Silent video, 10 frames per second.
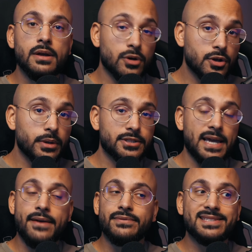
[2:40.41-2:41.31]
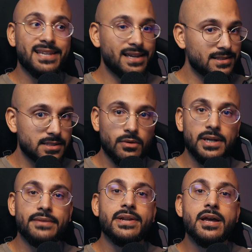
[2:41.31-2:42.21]
You're going to have tens
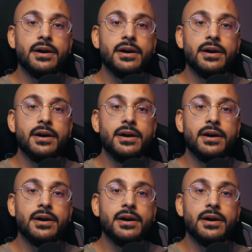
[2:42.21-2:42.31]
or even